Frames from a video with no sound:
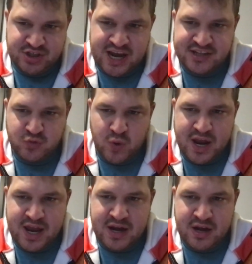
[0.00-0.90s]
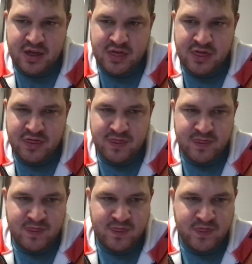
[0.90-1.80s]
Jets win
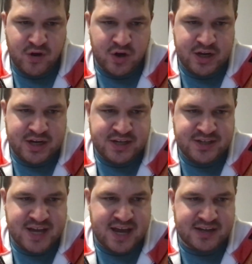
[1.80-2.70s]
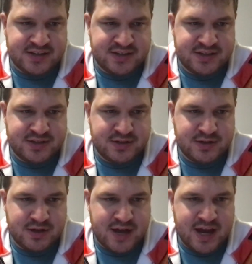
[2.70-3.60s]

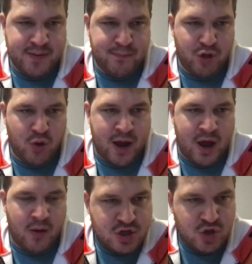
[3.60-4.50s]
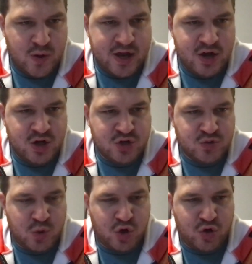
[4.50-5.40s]
30-6 and a blowout. The Raiders'
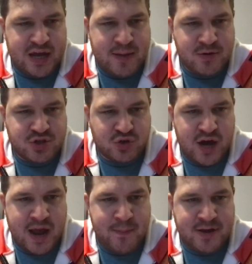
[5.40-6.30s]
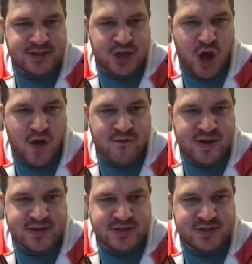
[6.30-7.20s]
game was crap as the
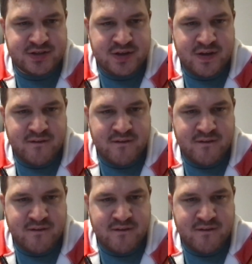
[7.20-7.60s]
offense.